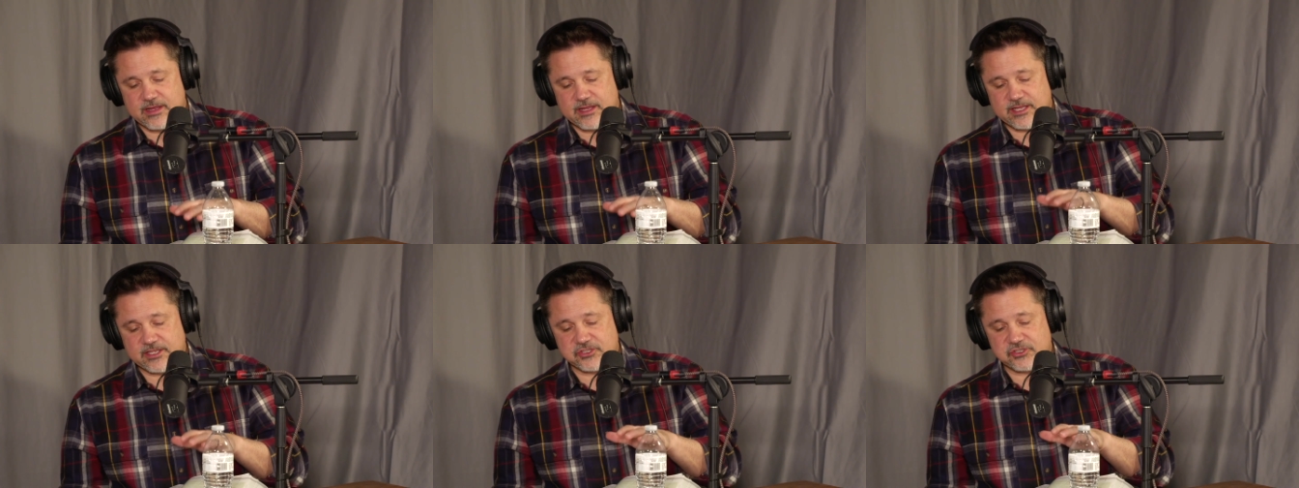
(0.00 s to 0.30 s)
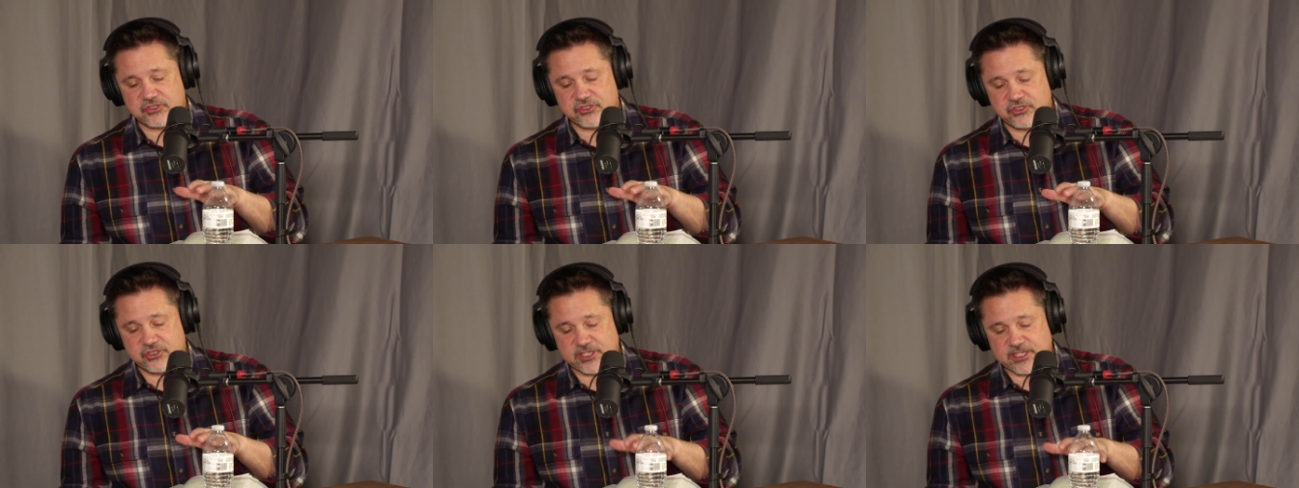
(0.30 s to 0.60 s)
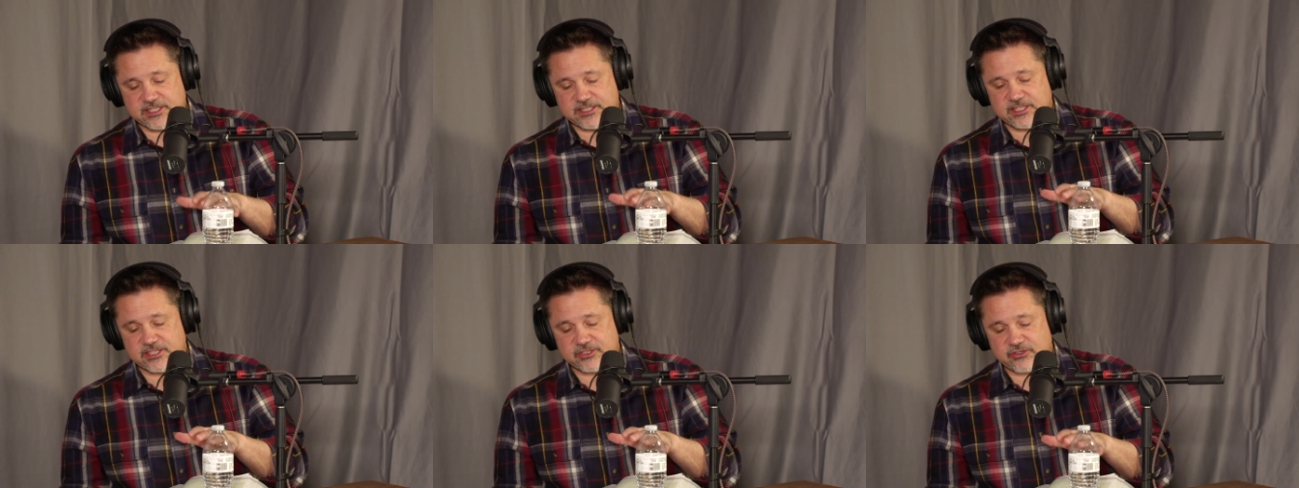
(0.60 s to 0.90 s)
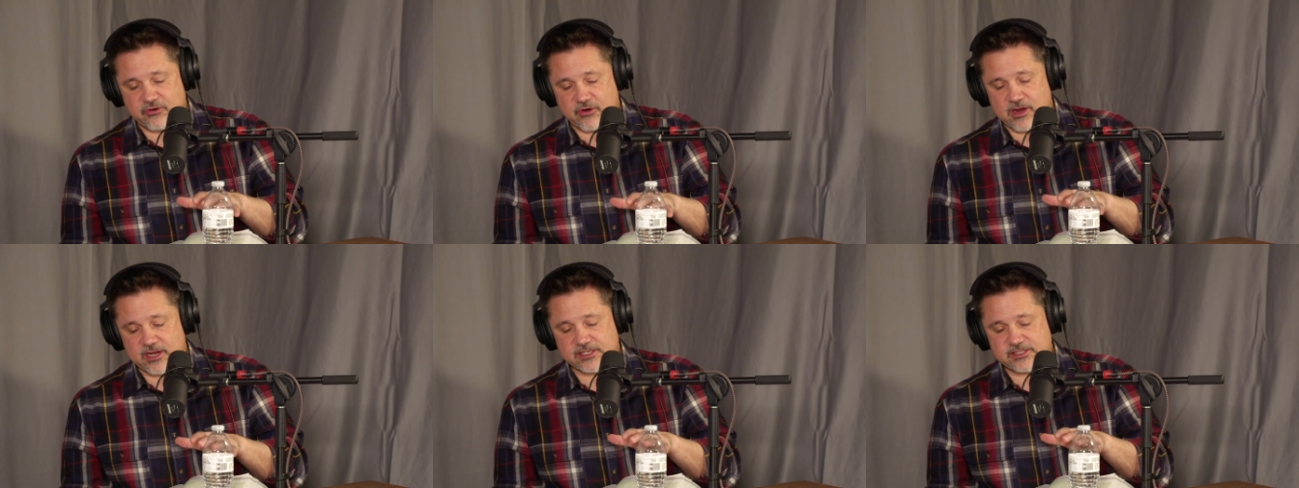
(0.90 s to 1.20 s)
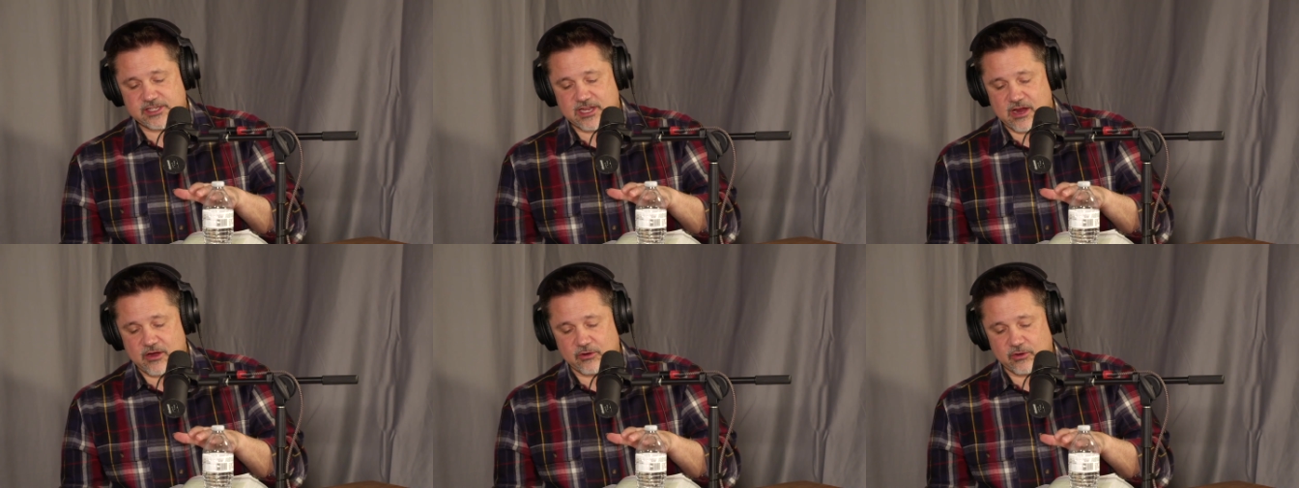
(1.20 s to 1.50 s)
He is Jesus
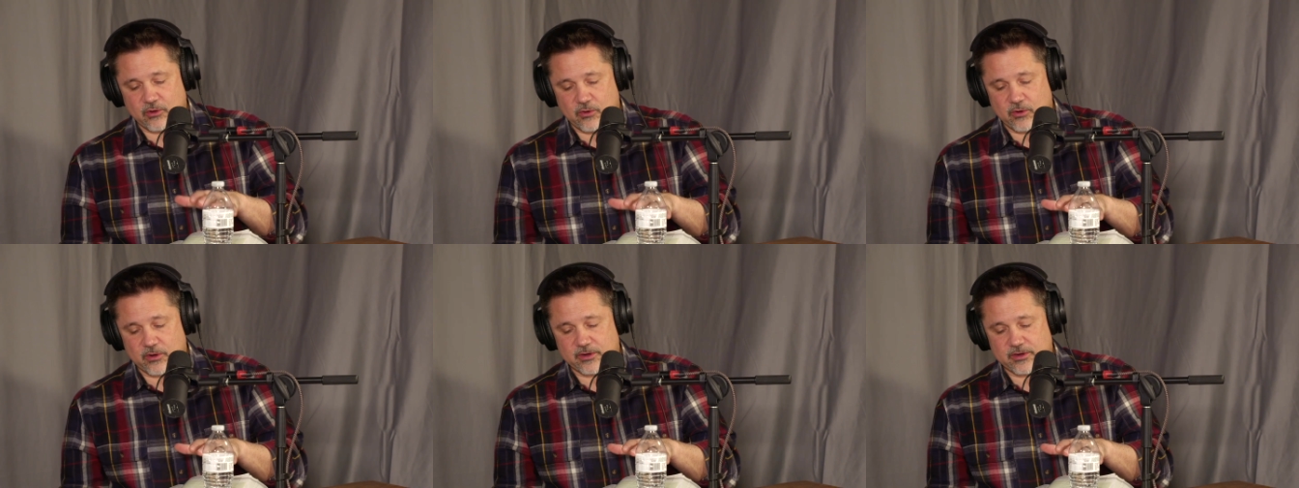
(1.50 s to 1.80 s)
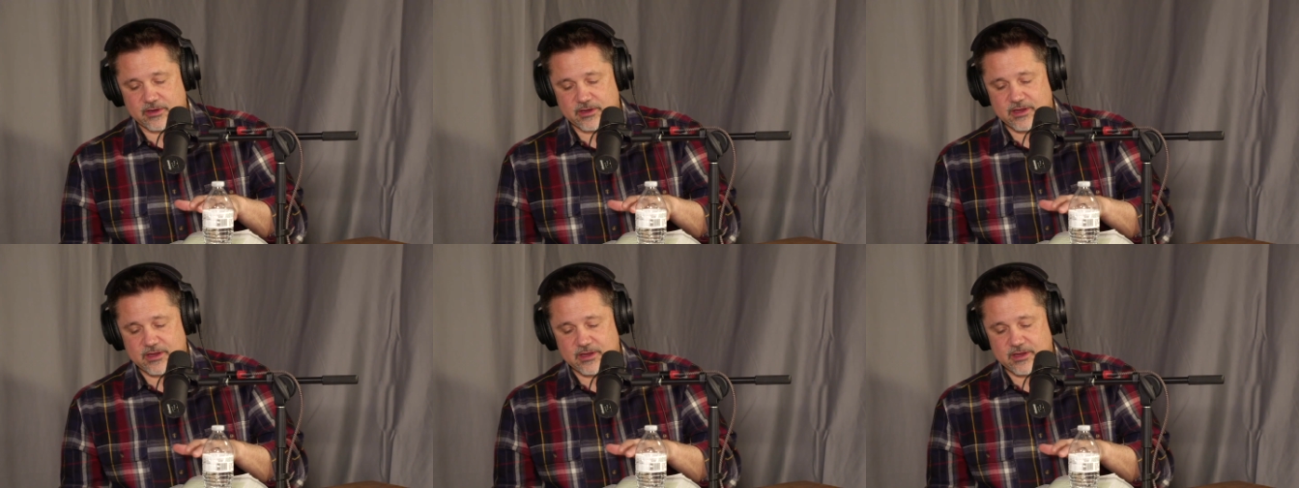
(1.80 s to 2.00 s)
Christ our Lord,